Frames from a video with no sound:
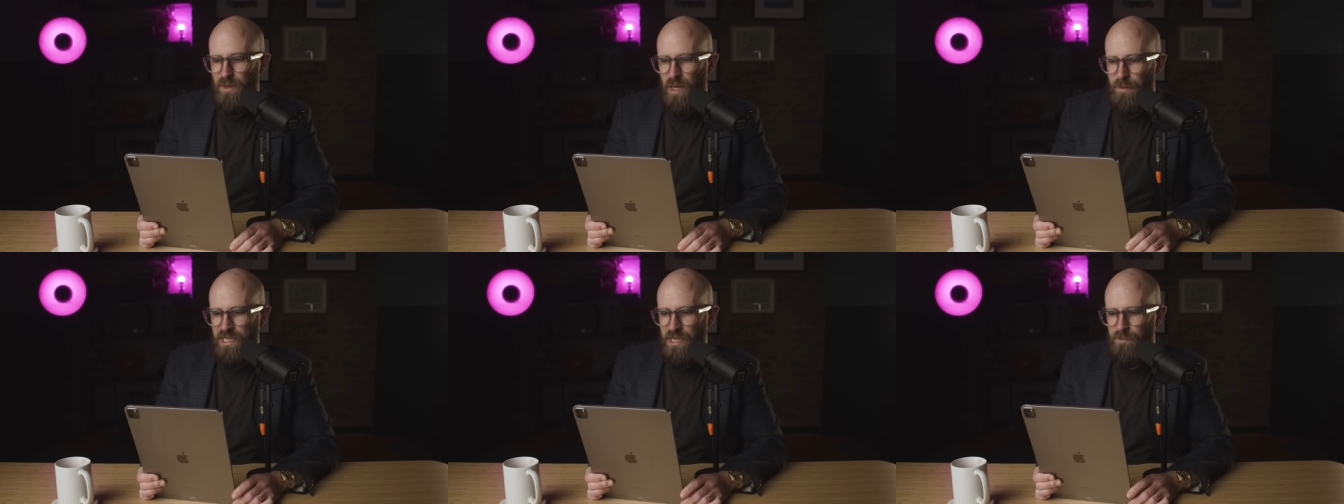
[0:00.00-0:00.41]

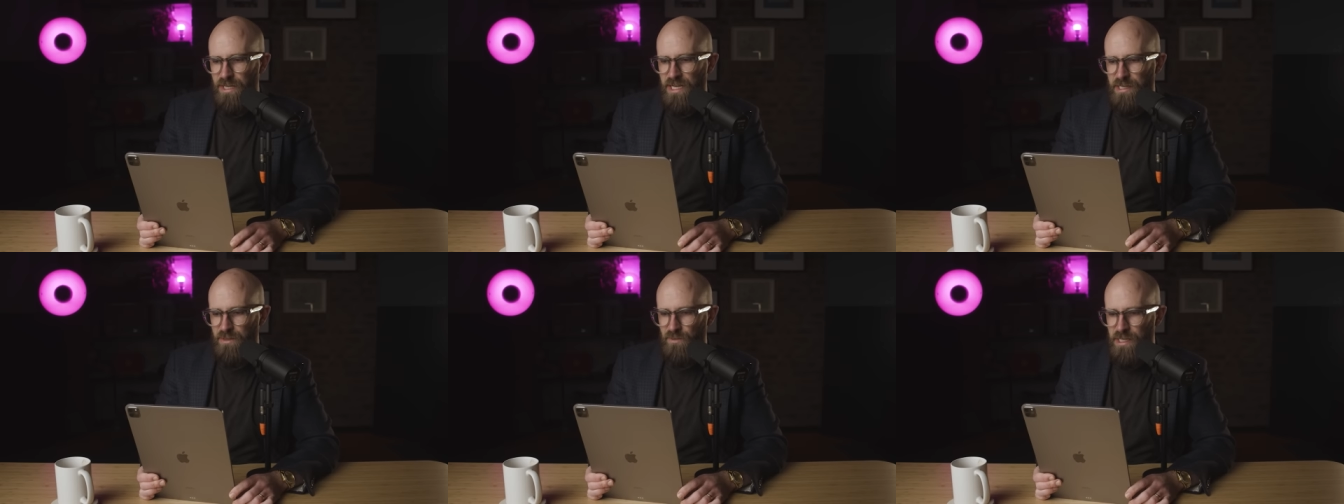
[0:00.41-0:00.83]
pharma
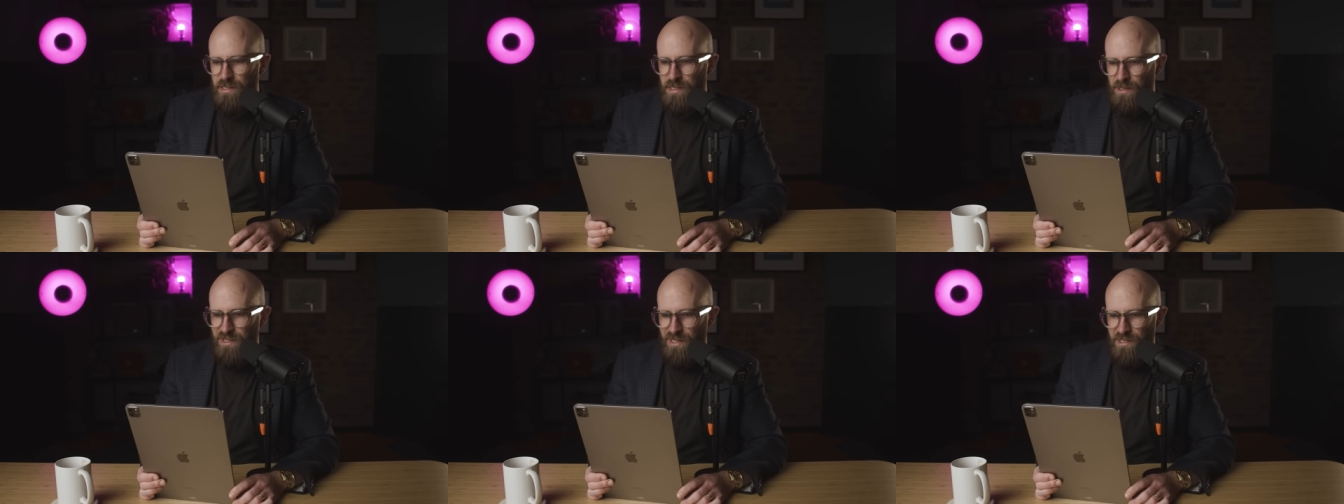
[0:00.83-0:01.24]
companies,
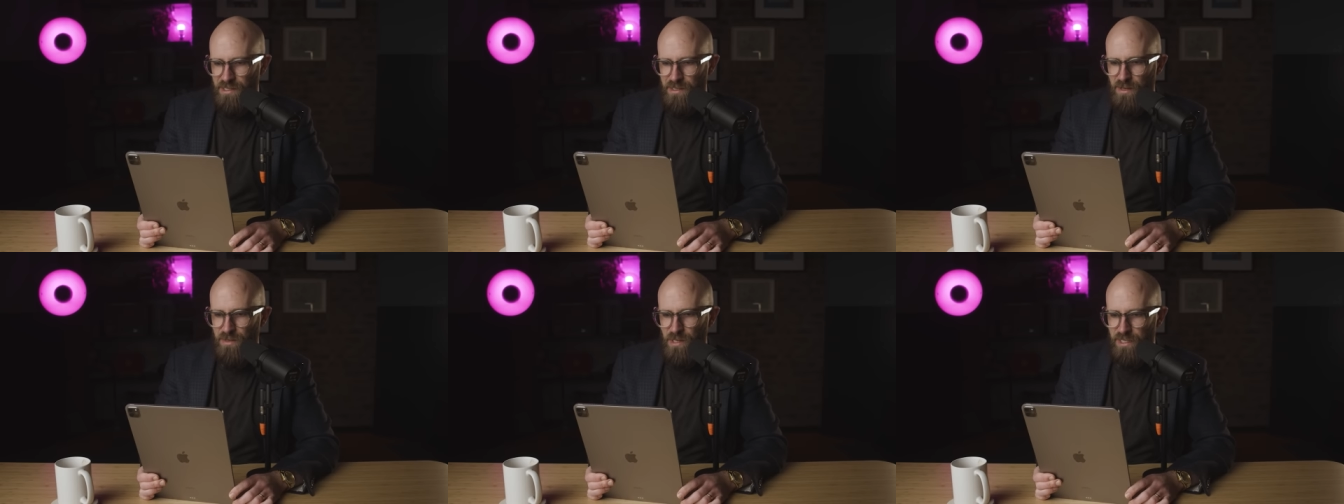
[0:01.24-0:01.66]
research
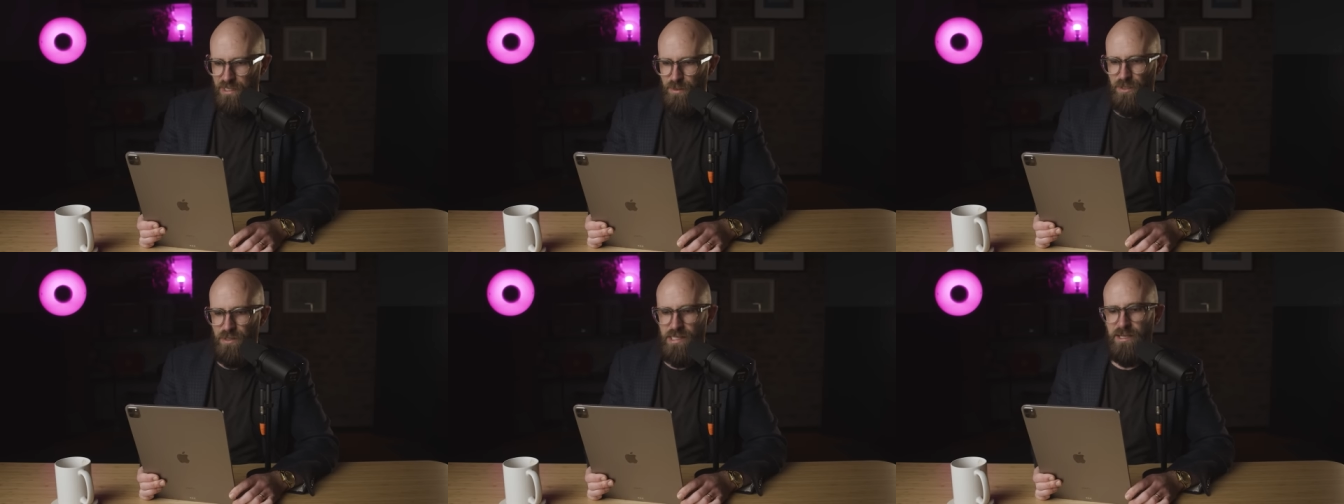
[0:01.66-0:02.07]
institutes,
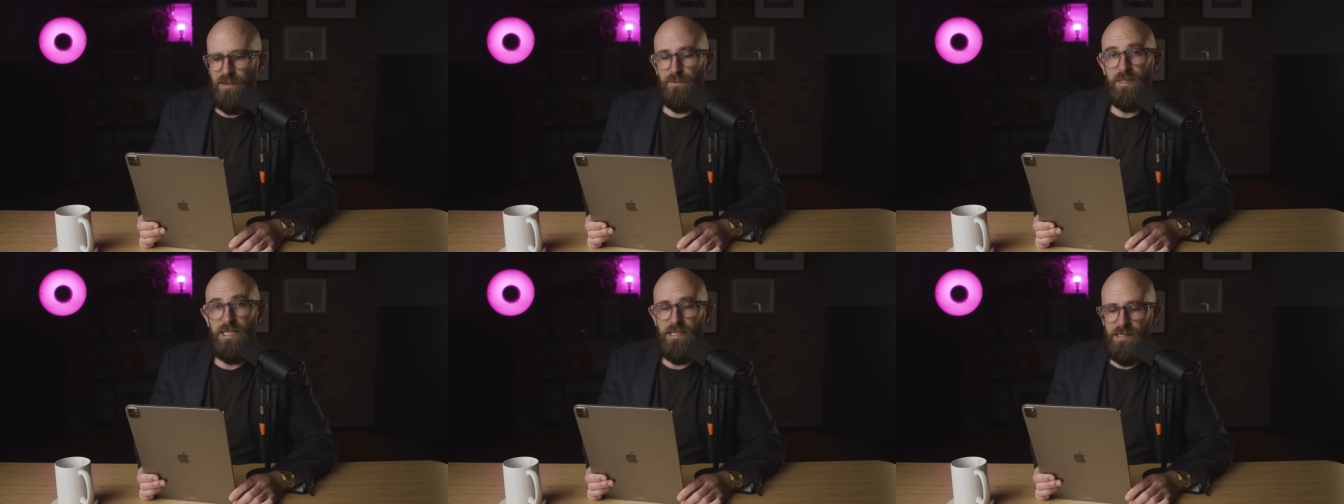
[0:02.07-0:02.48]
hospitals, and
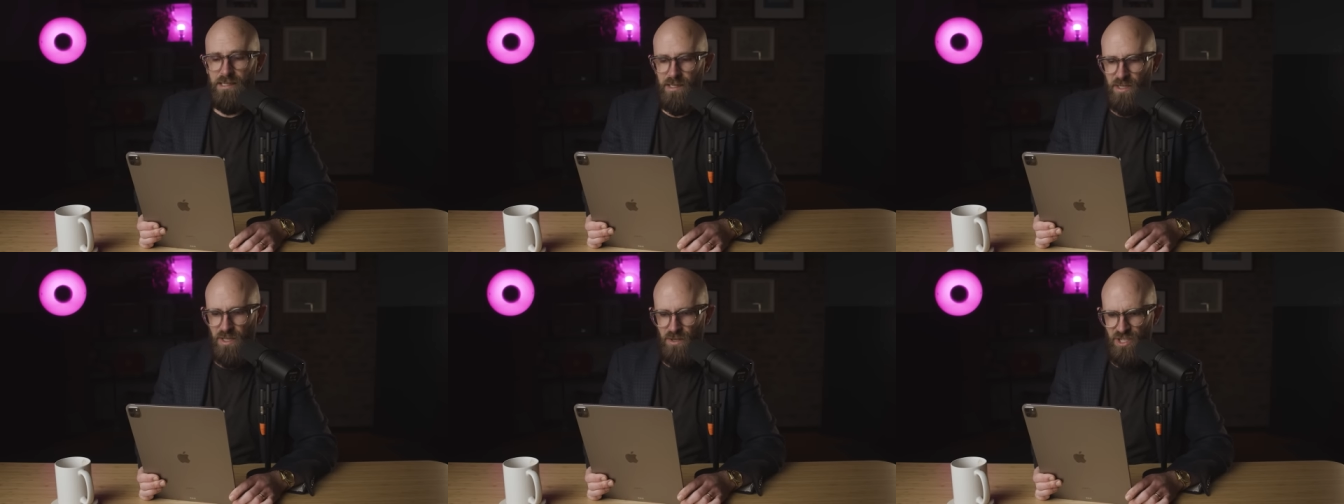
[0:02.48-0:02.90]
government
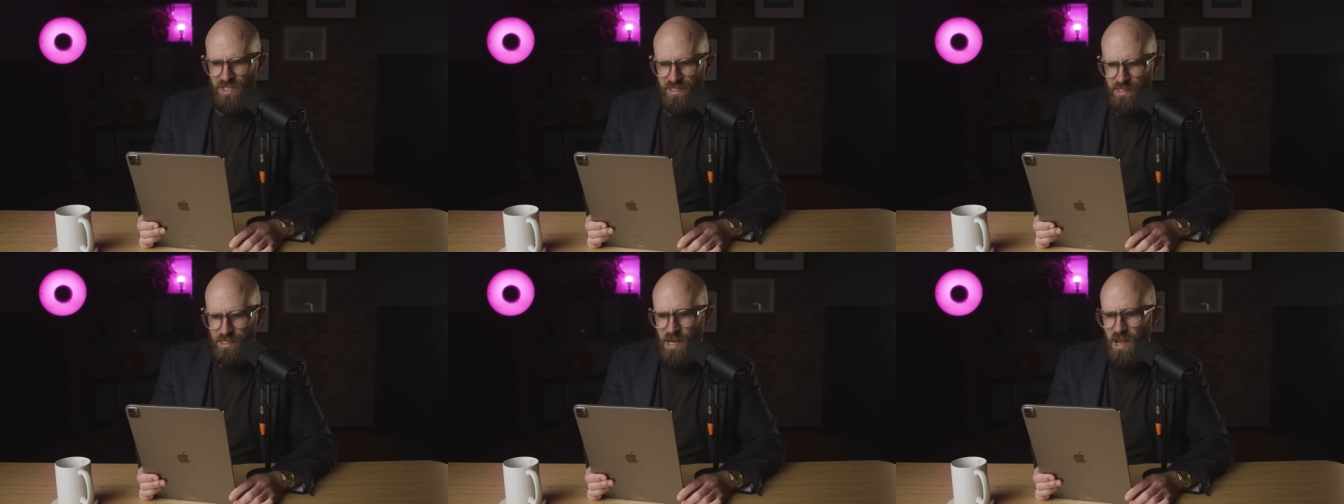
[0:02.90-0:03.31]

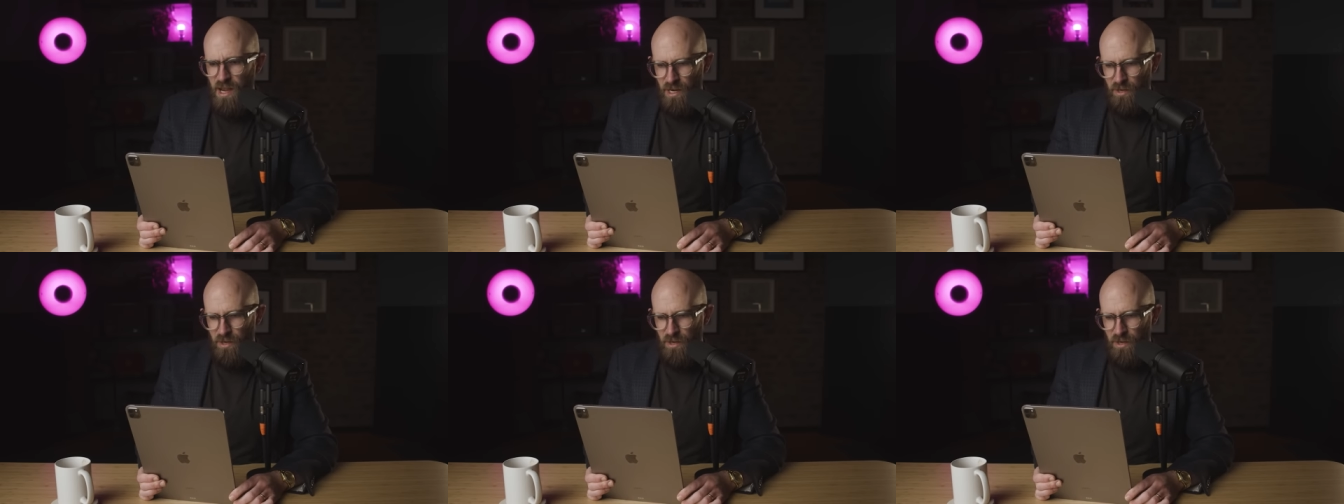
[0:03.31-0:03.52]
institutions.